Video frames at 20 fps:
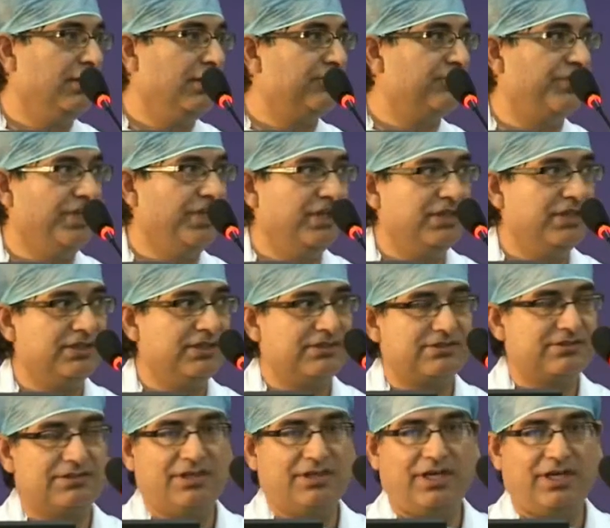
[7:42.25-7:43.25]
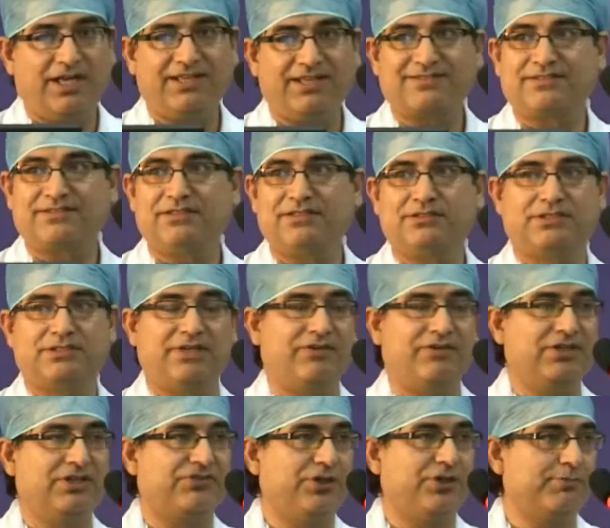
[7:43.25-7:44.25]
3 years as
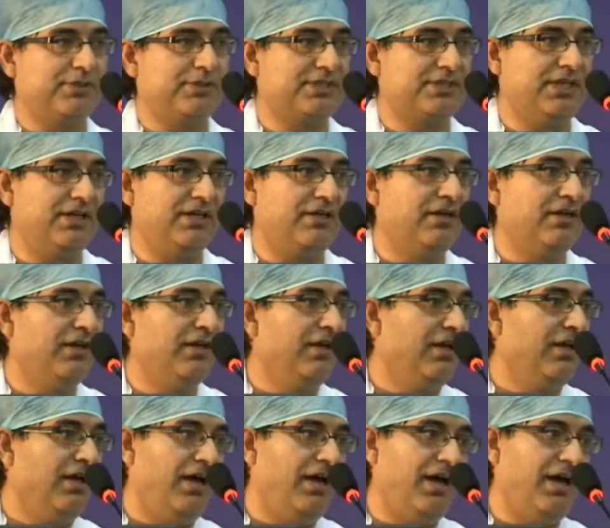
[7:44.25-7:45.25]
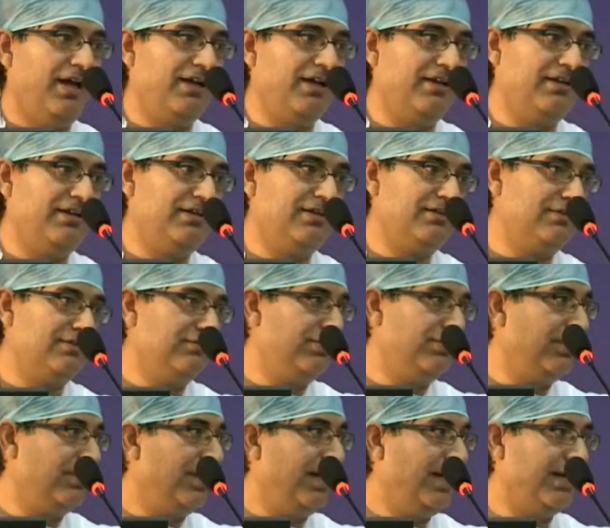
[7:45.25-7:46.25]
73%, and
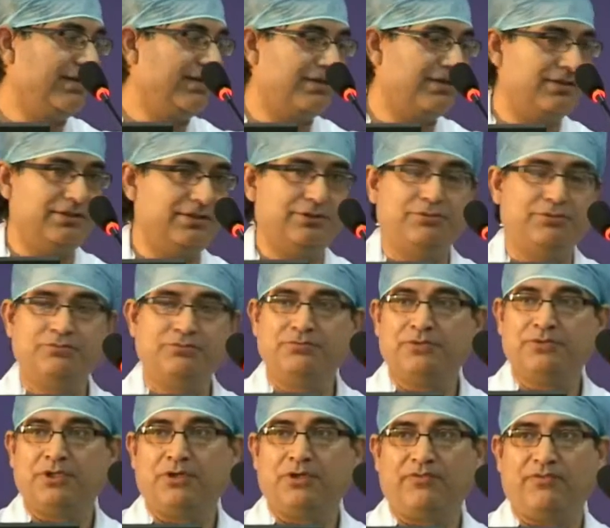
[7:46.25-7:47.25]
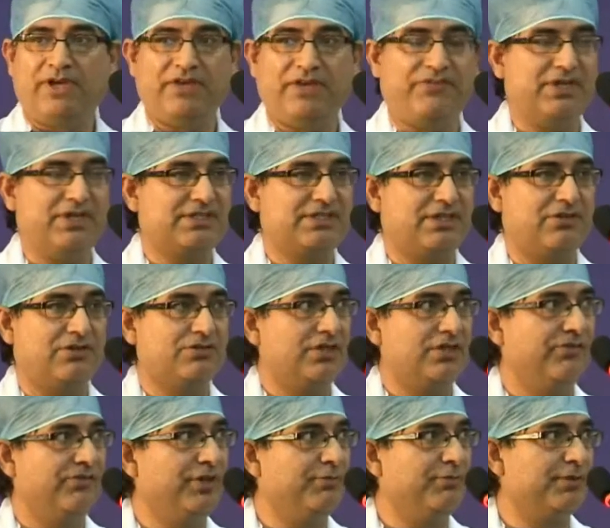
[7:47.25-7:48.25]
at 5 years around
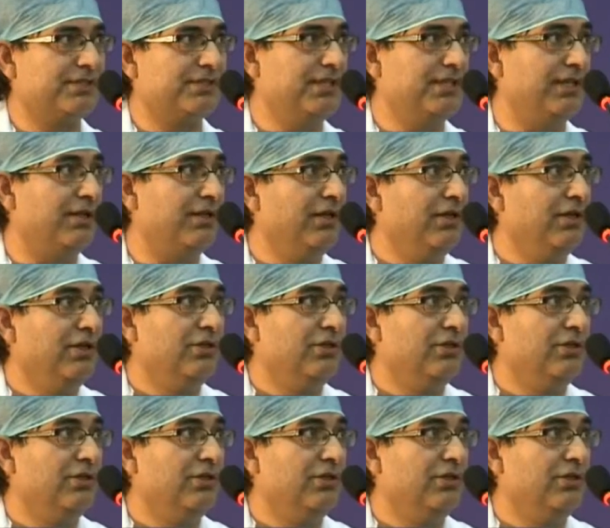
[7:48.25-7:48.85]
70%.